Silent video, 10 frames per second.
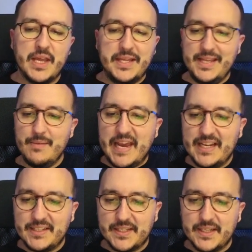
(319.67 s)

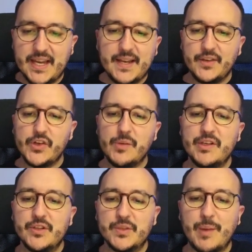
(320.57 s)
Emails can end up
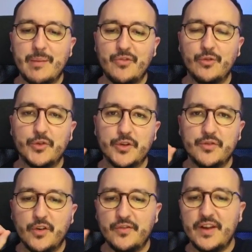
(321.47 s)
in a spam folder
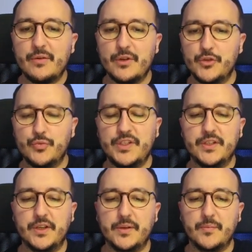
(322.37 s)
for various
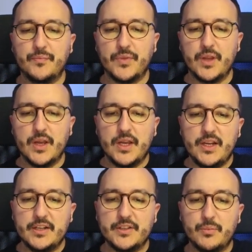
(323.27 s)
reasons.
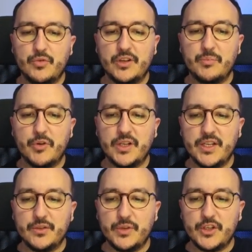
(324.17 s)
Here's a bullet point
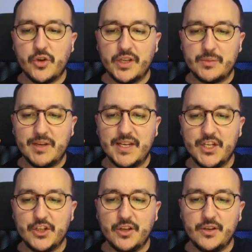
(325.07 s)
list with short
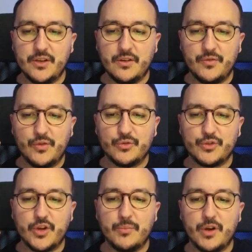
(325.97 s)
explanation for
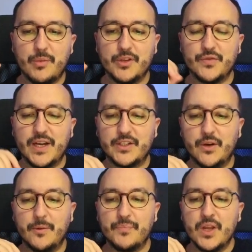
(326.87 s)
some common
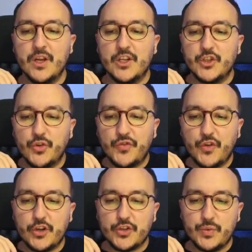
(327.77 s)
factor. So the
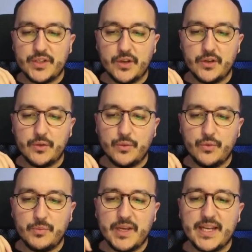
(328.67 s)
first reason
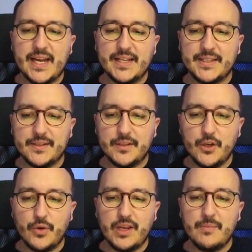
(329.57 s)
would be that
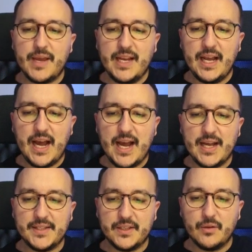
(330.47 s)
your email
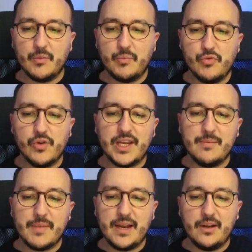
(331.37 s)
has poor
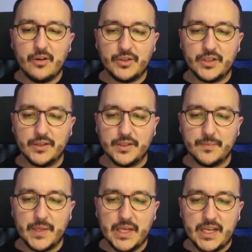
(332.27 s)
email content.
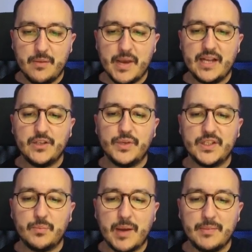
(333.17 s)
Emails with
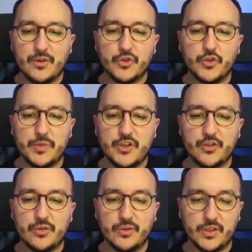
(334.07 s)
spammy or
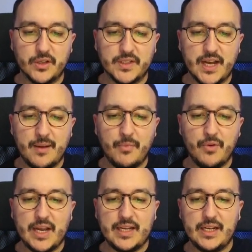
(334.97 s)
suspicious content are more
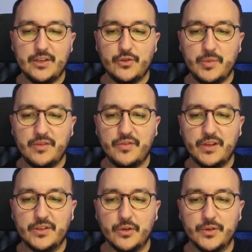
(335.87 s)
likely to be
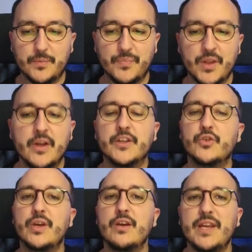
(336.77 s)
filtered.
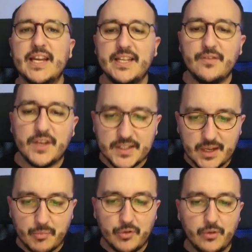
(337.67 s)
So here we can give an
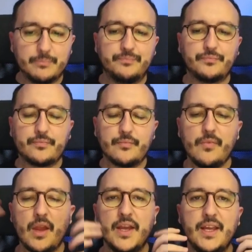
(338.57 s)
example.
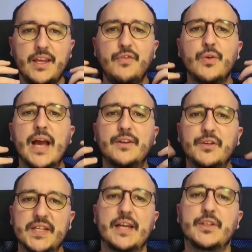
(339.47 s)
If you got a
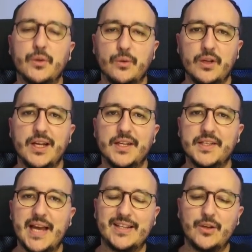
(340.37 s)
title
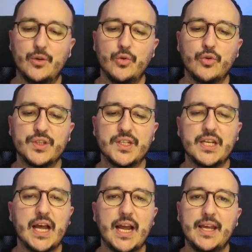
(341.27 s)
that looks
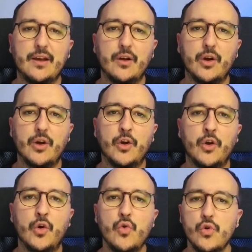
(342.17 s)
like
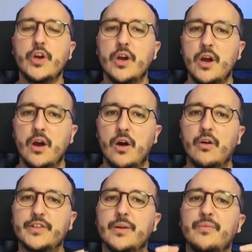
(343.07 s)
a hook
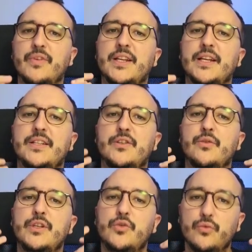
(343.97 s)
or something that is
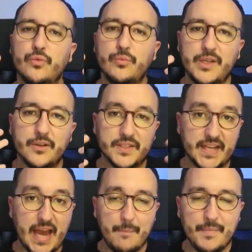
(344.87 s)
going to be a
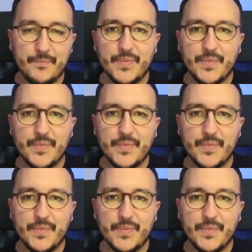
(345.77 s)
scam,